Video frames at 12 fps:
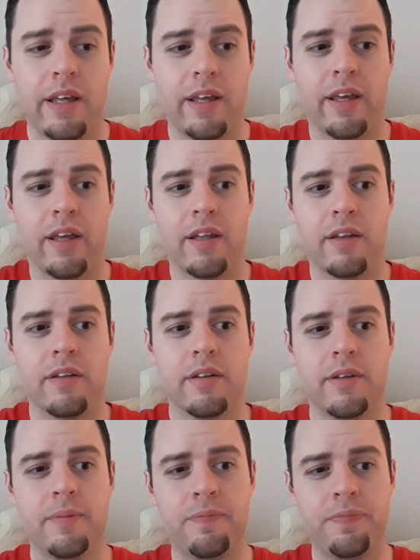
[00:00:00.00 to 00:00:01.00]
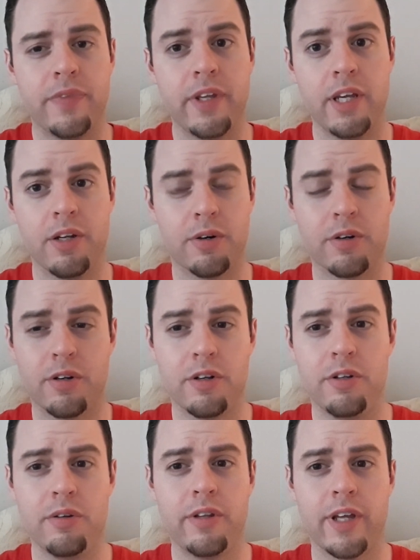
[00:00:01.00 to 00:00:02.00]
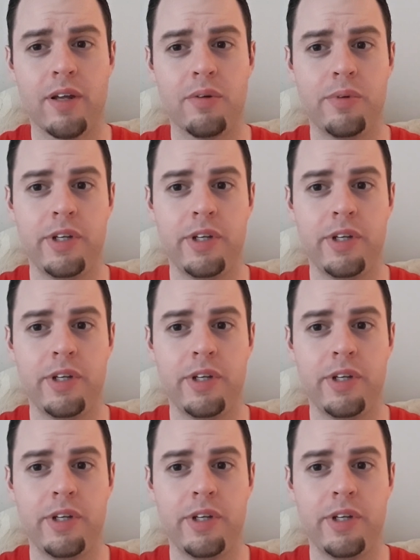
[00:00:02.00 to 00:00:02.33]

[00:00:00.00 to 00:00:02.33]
And in order to do that,